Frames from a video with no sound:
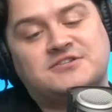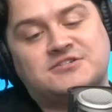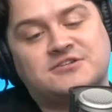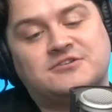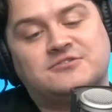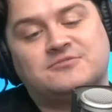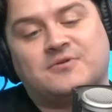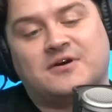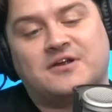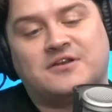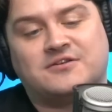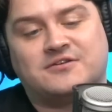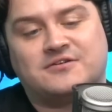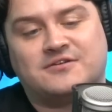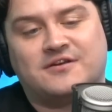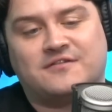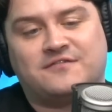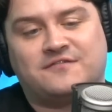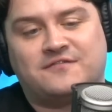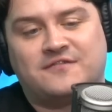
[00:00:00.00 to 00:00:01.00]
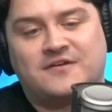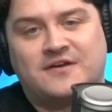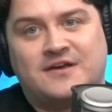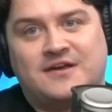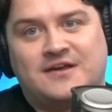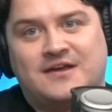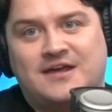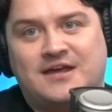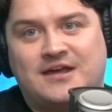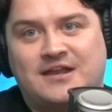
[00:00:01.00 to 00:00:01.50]
do wonder if
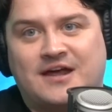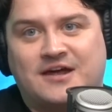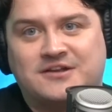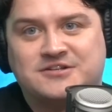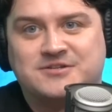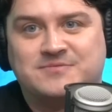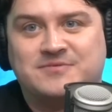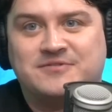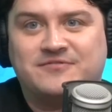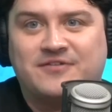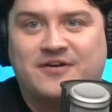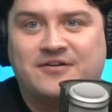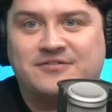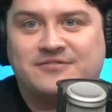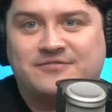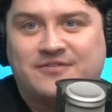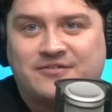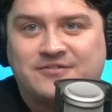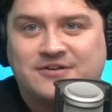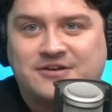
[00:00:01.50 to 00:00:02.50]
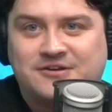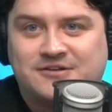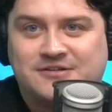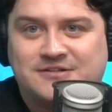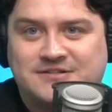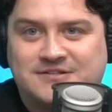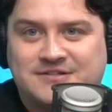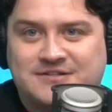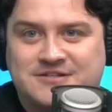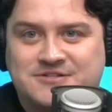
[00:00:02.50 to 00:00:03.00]
he'd actually be very, very
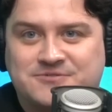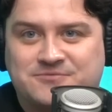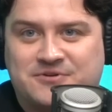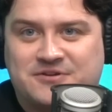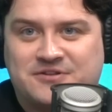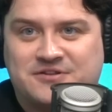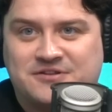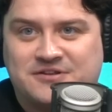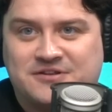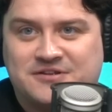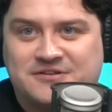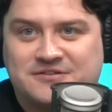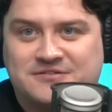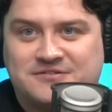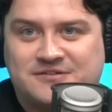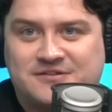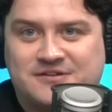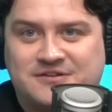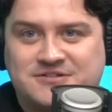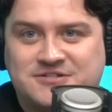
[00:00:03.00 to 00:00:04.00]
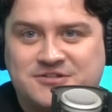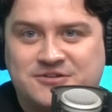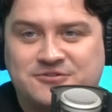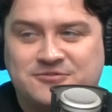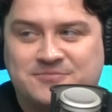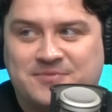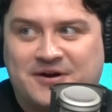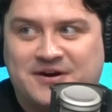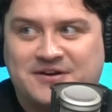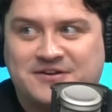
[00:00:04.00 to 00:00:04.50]
good as one of the
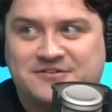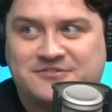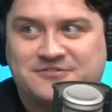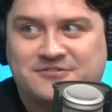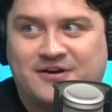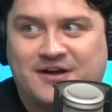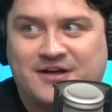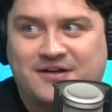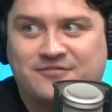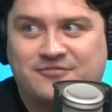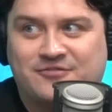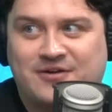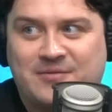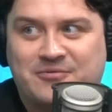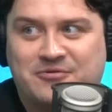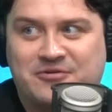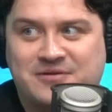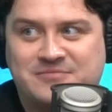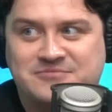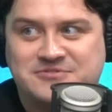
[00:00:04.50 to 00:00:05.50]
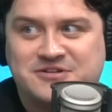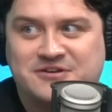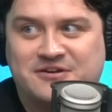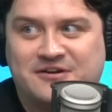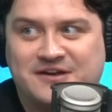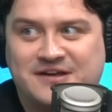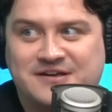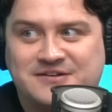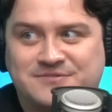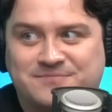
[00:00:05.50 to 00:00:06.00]
two behind a striker for Amorim's
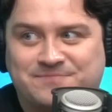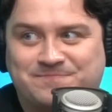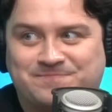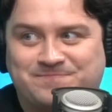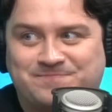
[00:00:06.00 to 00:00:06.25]
United.